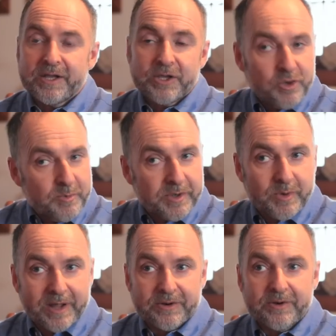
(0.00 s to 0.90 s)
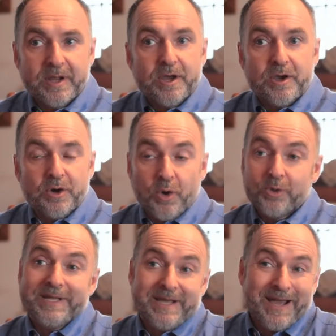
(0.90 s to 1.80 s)
humid weather
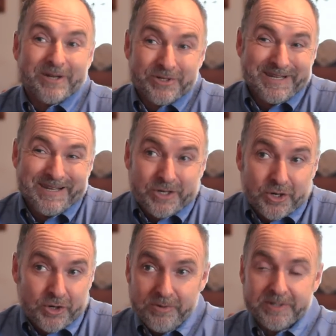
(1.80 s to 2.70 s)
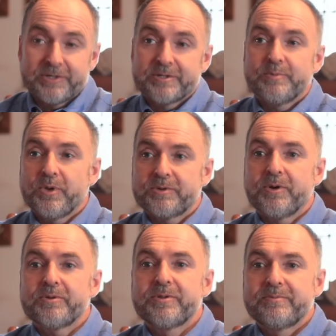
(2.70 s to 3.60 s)
only actually encourages mold
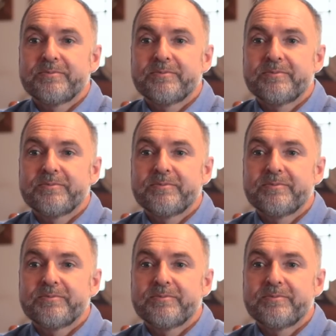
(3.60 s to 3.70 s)
growth.